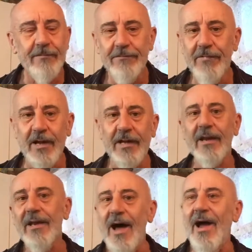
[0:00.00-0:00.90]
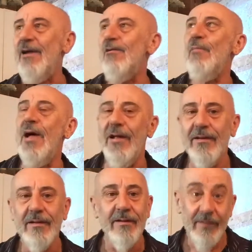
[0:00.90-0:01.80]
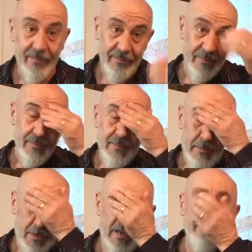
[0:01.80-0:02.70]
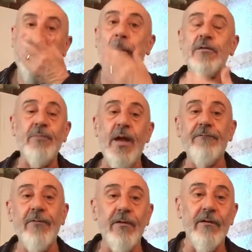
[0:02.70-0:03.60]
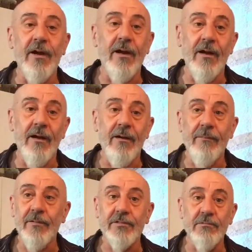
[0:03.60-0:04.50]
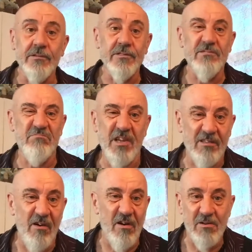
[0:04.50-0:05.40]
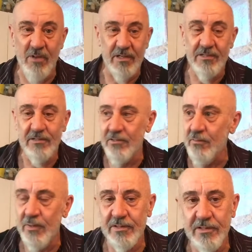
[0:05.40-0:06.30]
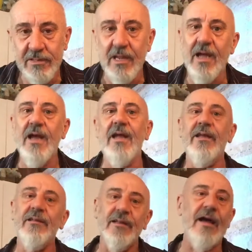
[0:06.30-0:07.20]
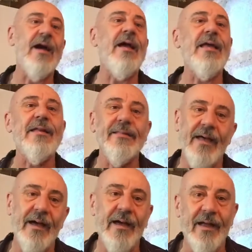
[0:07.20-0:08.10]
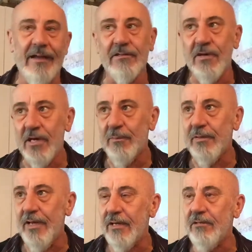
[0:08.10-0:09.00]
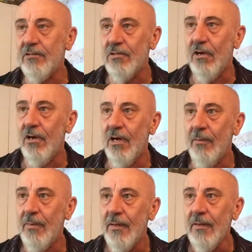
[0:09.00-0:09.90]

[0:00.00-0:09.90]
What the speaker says: Fucking liar, man. I'd have more respect for if she would just pick the hard questions too, but she's lying, trying to protect her job.